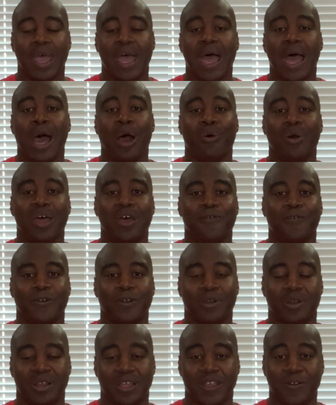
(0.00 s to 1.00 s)

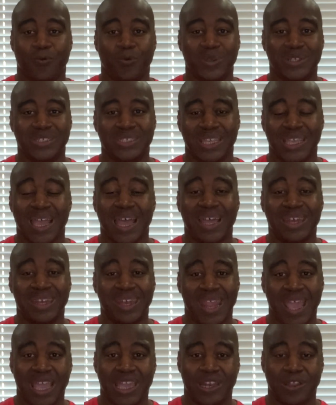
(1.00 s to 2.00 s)
However, if we see a
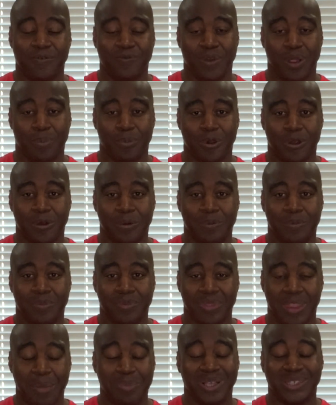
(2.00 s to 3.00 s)
negative number,
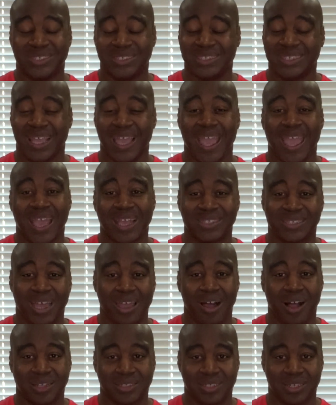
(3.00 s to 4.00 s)
that means it's an
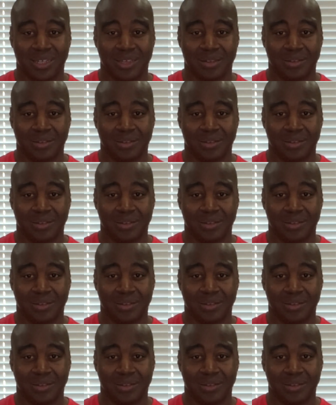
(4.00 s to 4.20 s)
antioxidant.